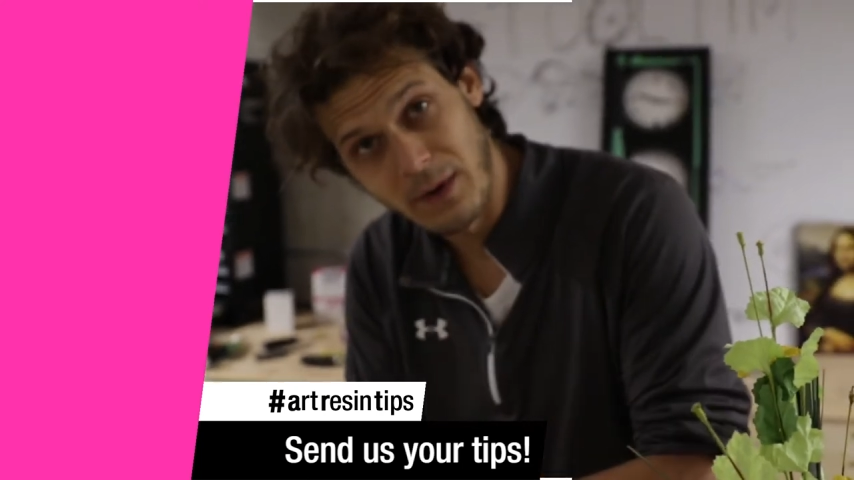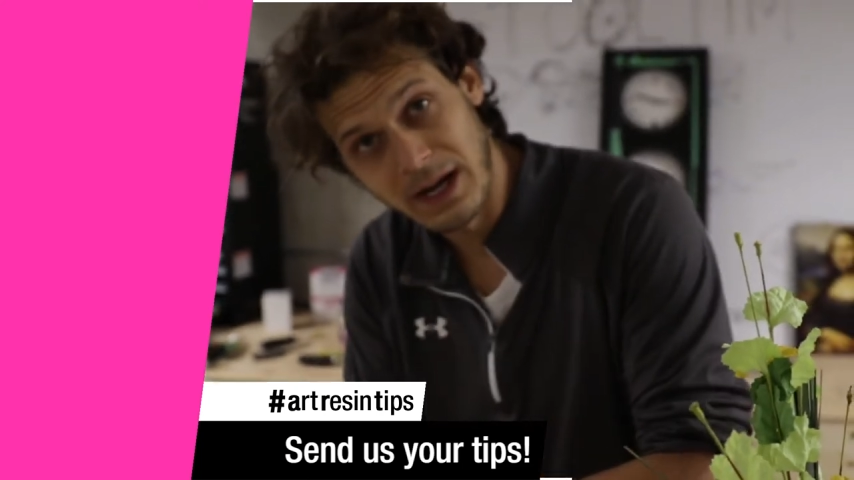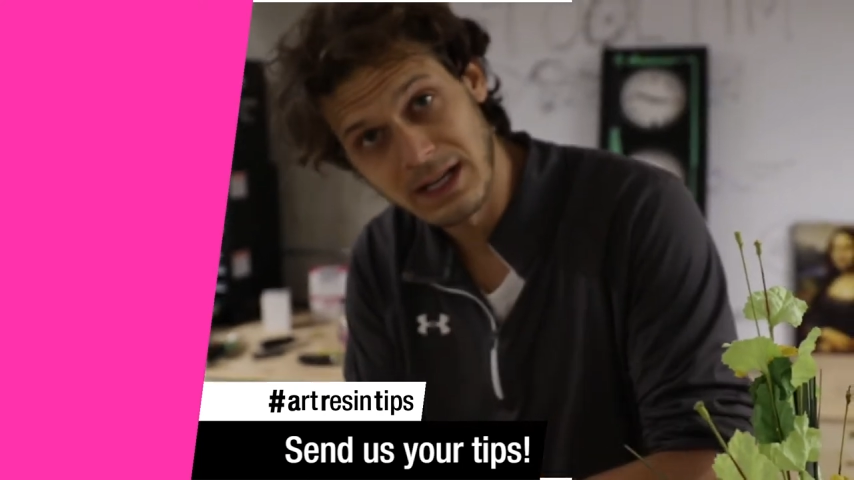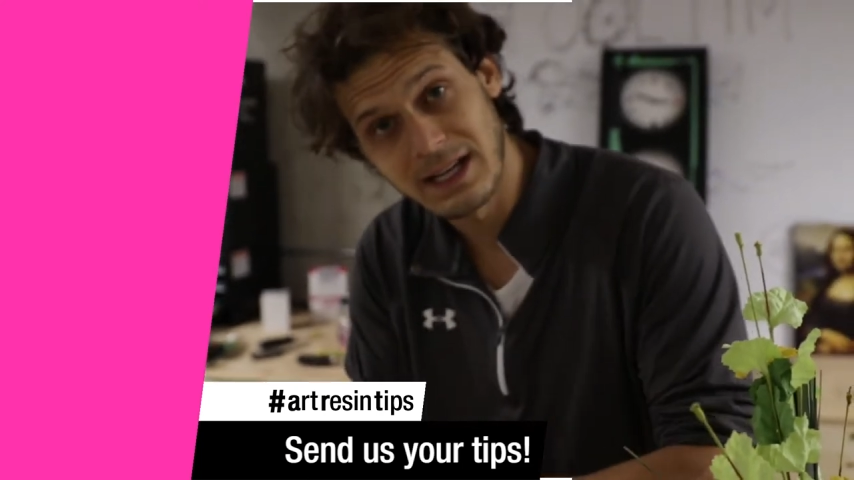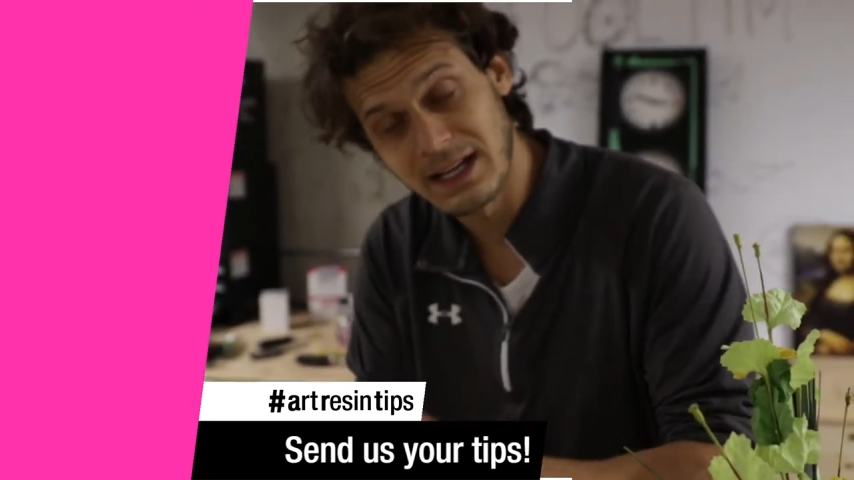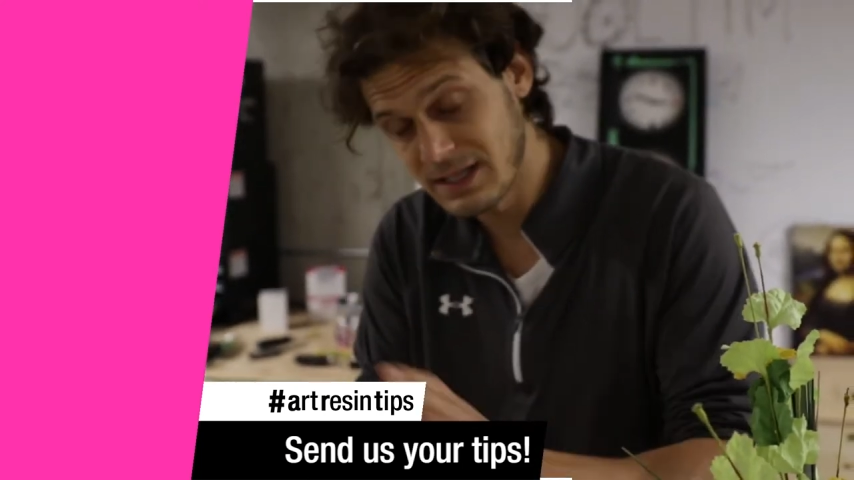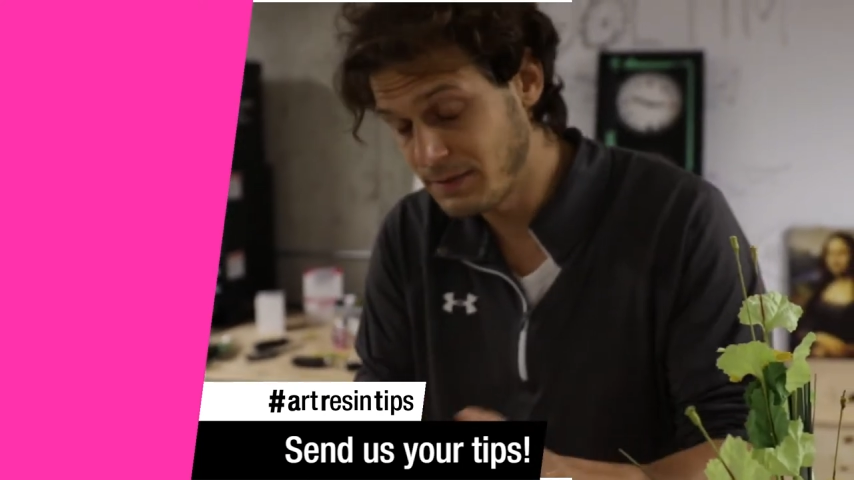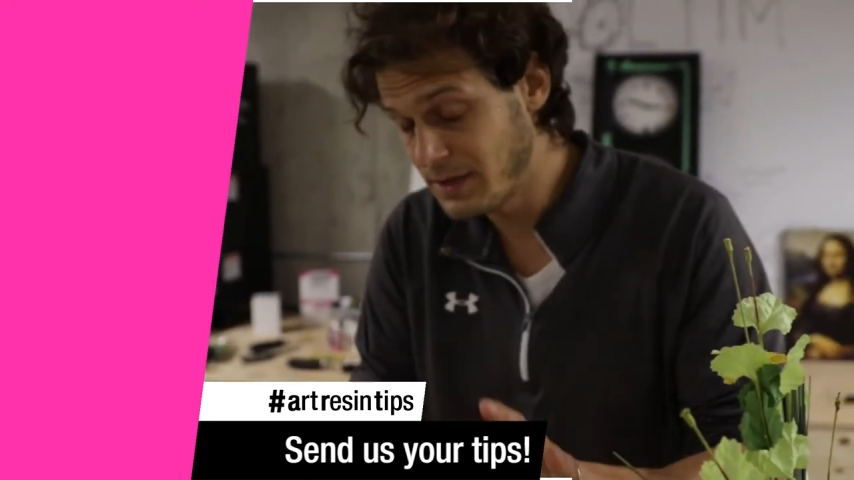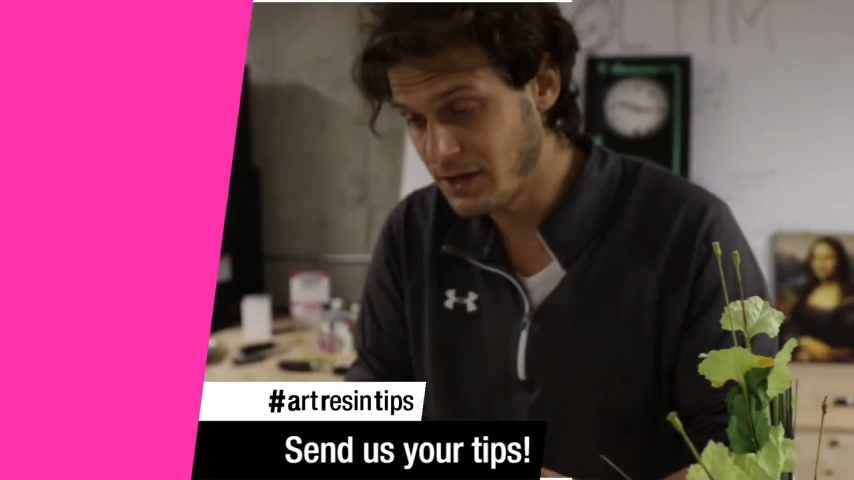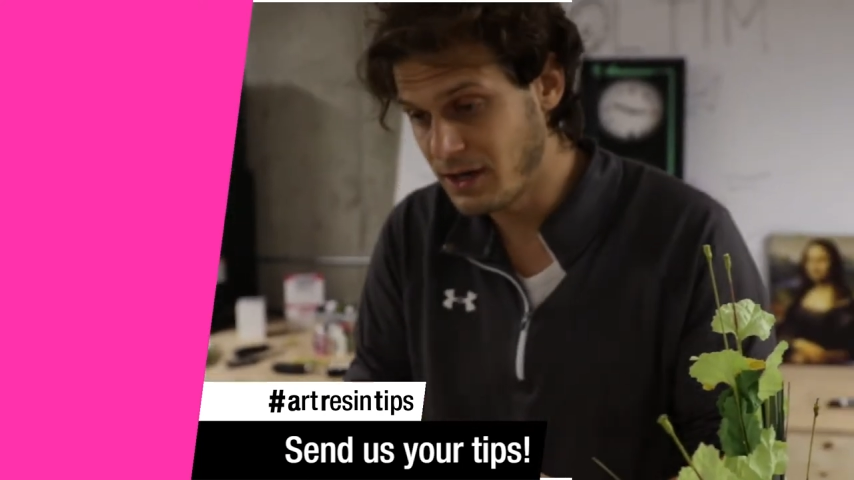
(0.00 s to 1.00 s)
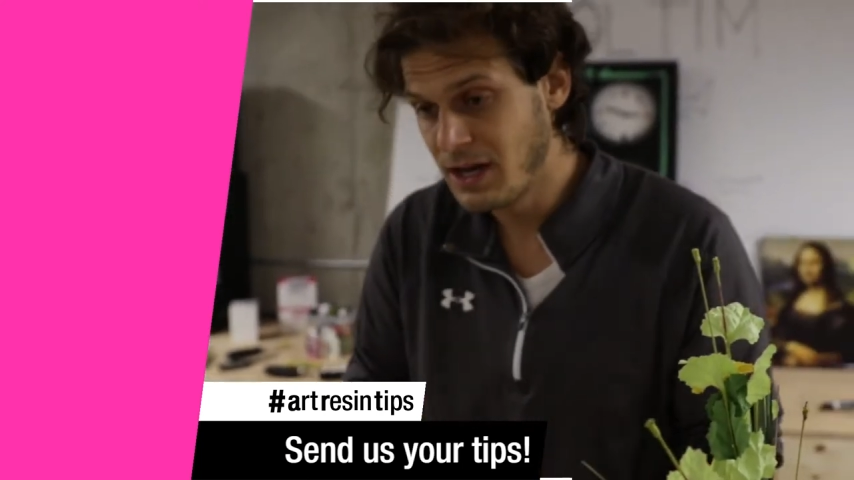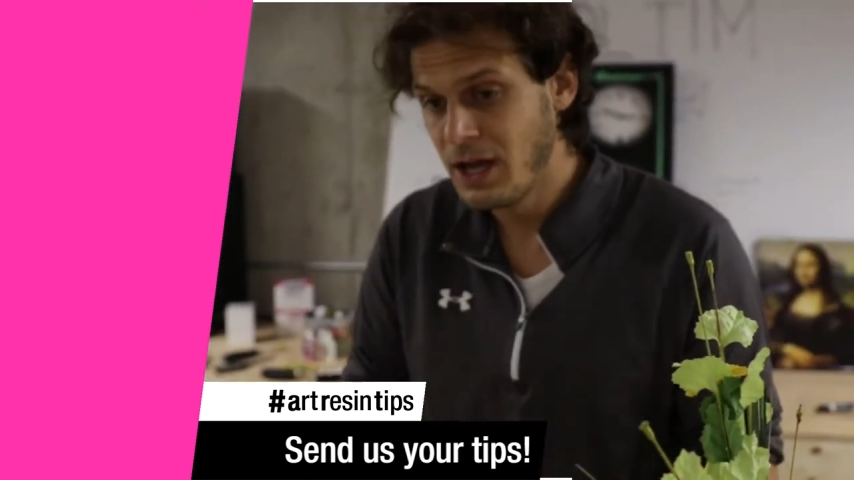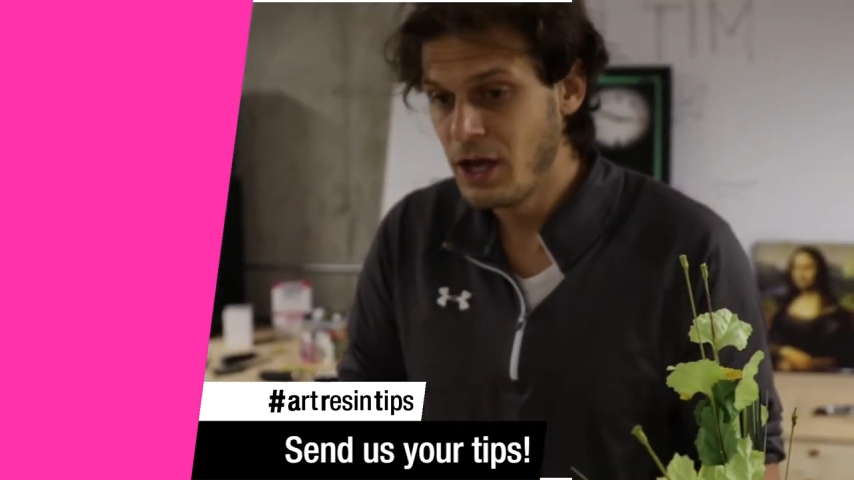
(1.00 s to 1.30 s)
wings. That's something good.